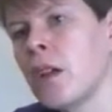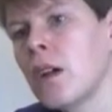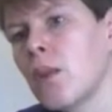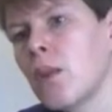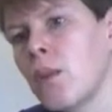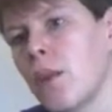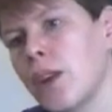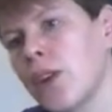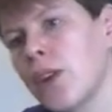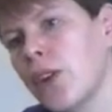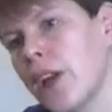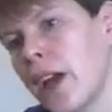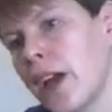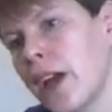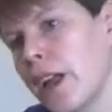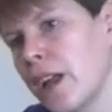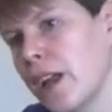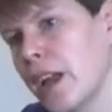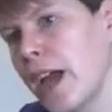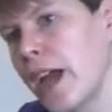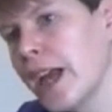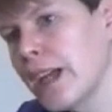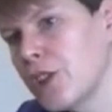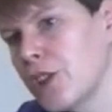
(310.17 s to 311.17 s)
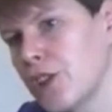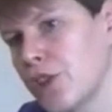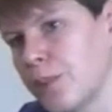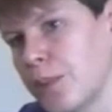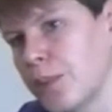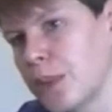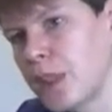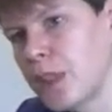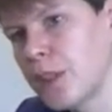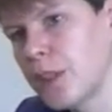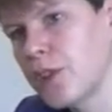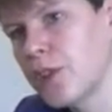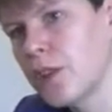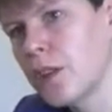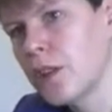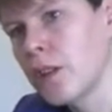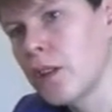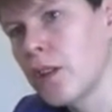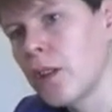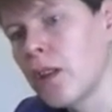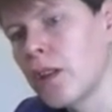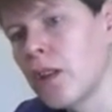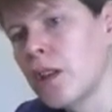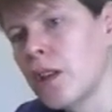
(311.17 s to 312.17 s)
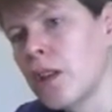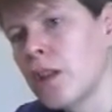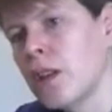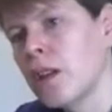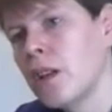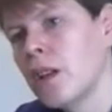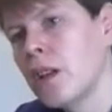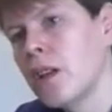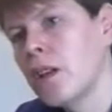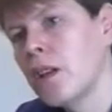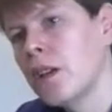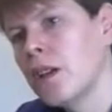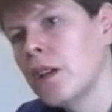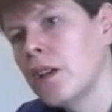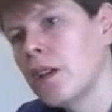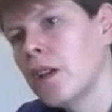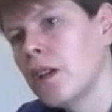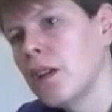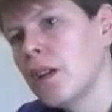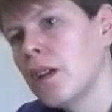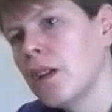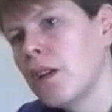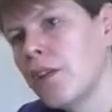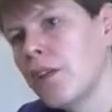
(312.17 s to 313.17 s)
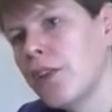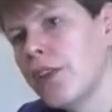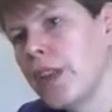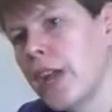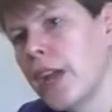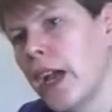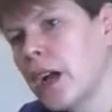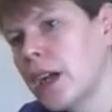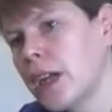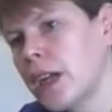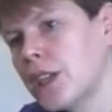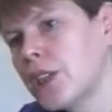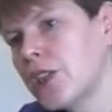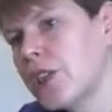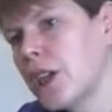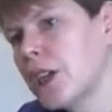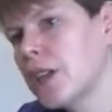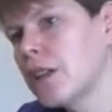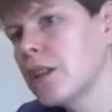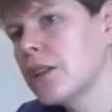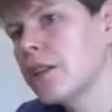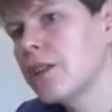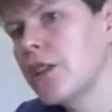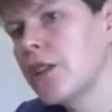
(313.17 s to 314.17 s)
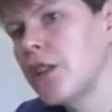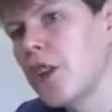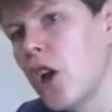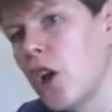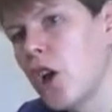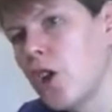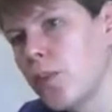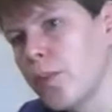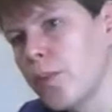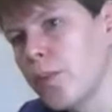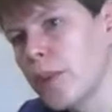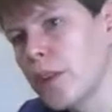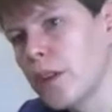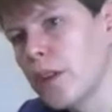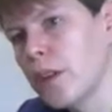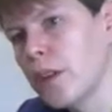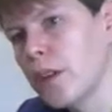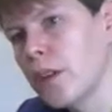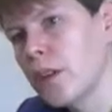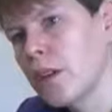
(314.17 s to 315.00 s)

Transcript: When you get an action potential, the ion channels that open